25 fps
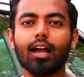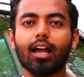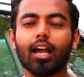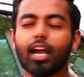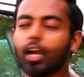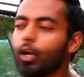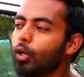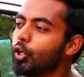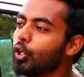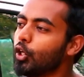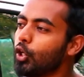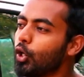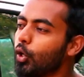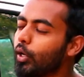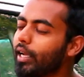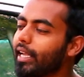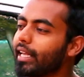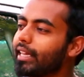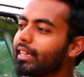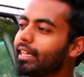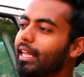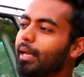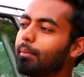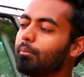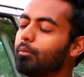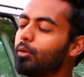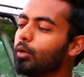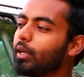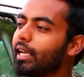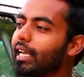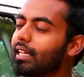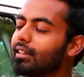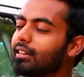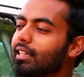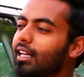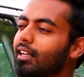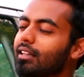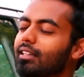you look at them, you
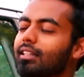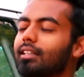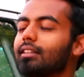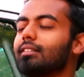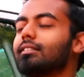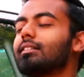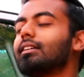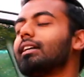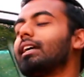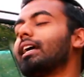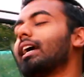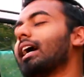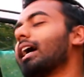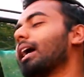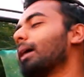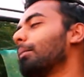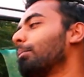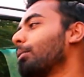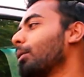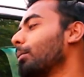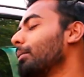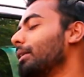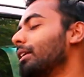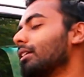can tell this guy probably